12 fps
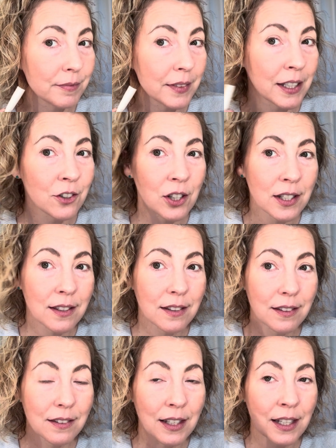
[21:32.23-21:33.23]
It
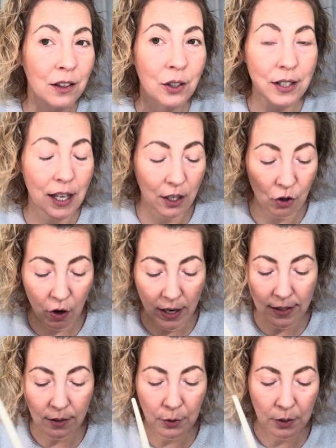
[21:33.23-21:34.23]
looks like a
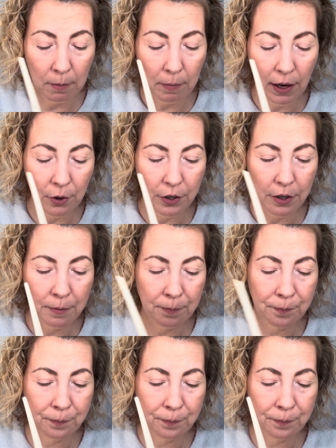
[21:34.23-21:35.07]
translucent powder.